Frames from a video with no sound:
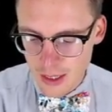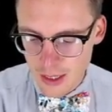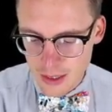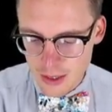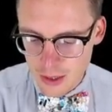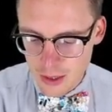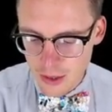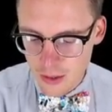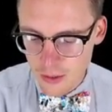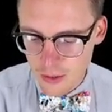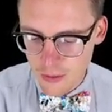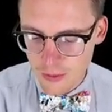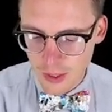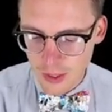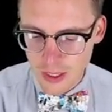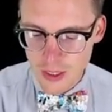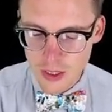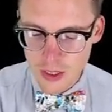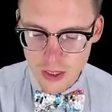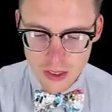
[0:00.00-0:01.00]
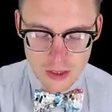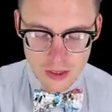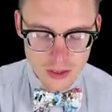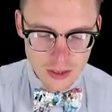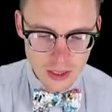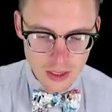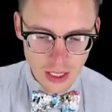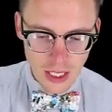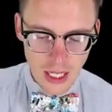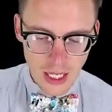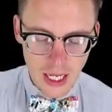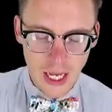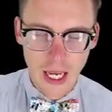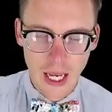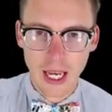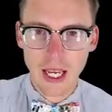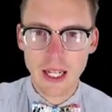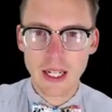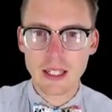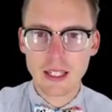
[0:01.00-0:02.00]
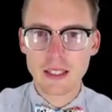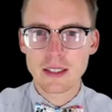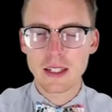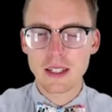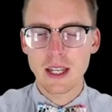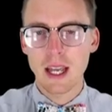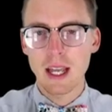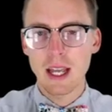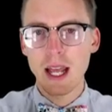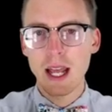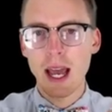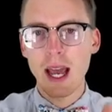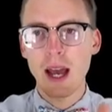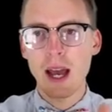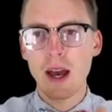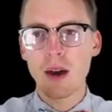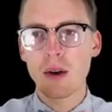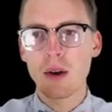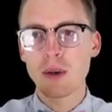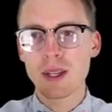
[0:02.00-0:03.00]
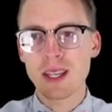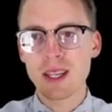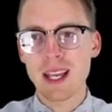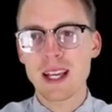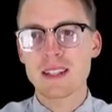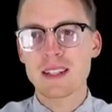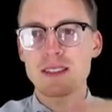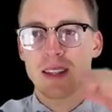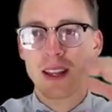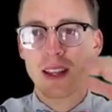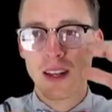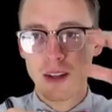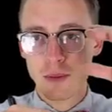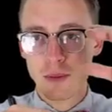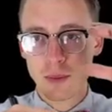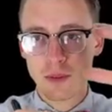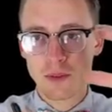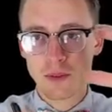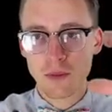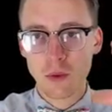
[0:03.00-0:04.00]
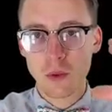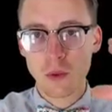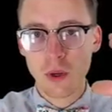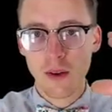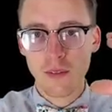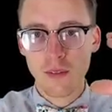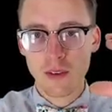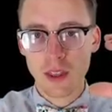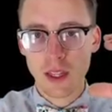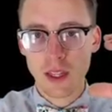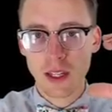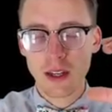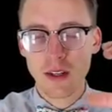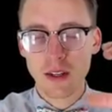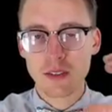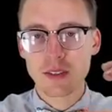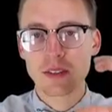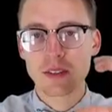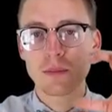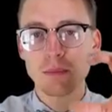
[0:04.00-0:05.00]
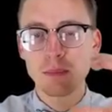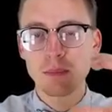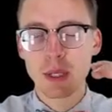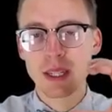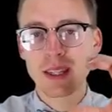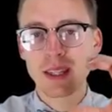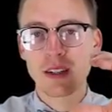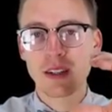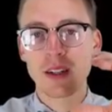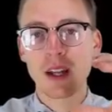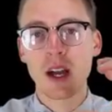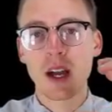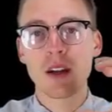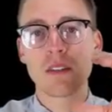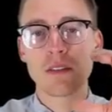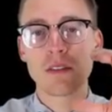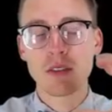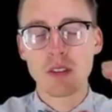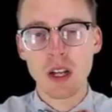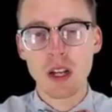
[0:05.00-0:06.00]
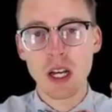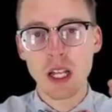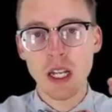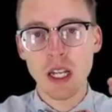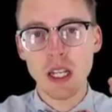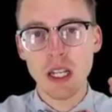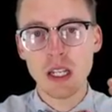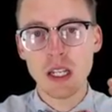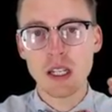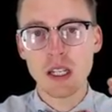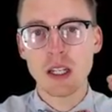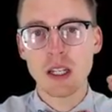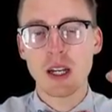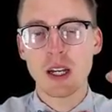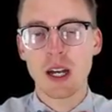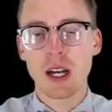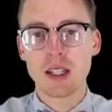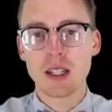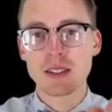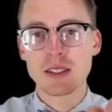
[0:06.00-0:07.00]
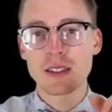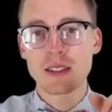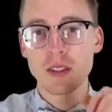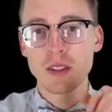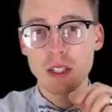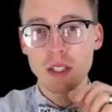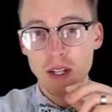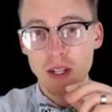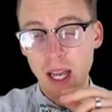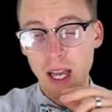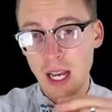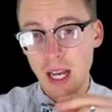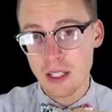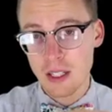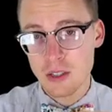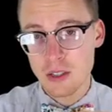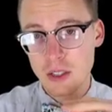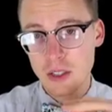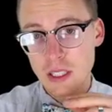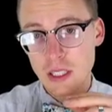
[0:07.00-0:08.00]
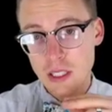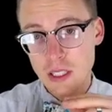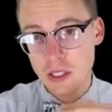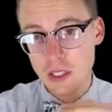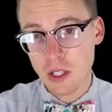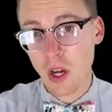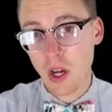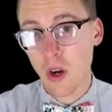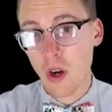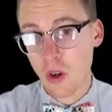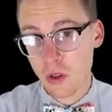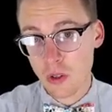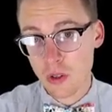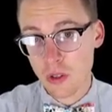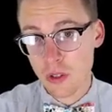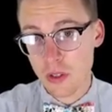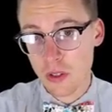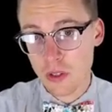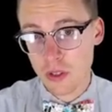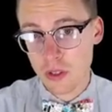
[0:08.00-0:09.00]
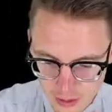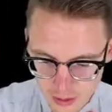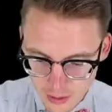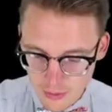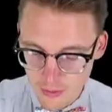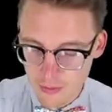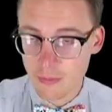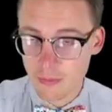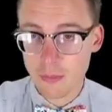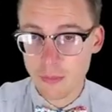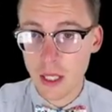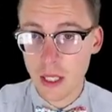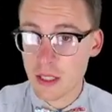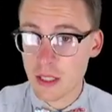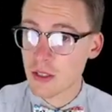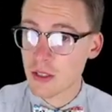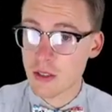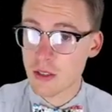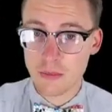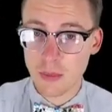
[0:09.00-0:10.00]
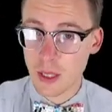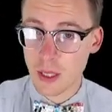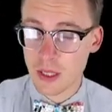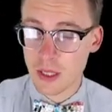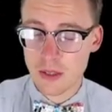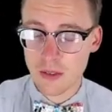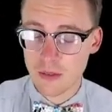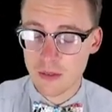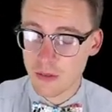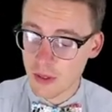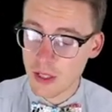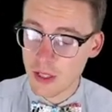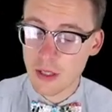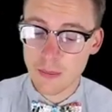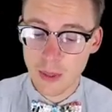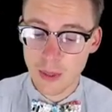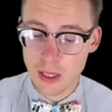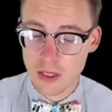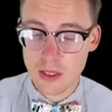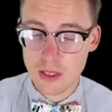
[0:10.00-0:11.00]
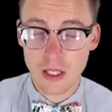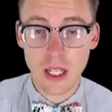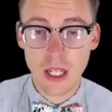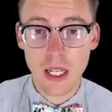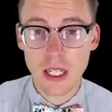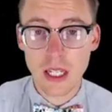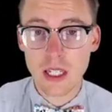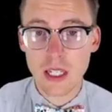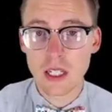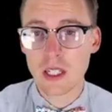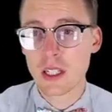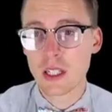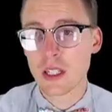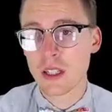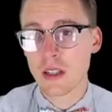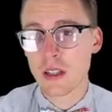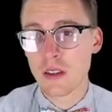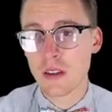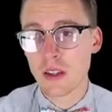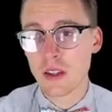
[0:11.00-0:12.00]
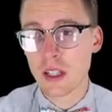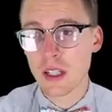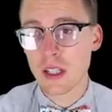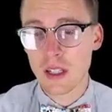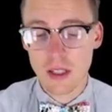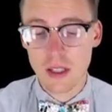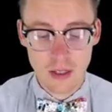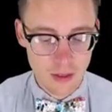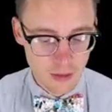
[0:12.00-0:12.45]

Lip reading: to functions. And how, yes, they are before everything else, but they're not run until they're actually called. very much like the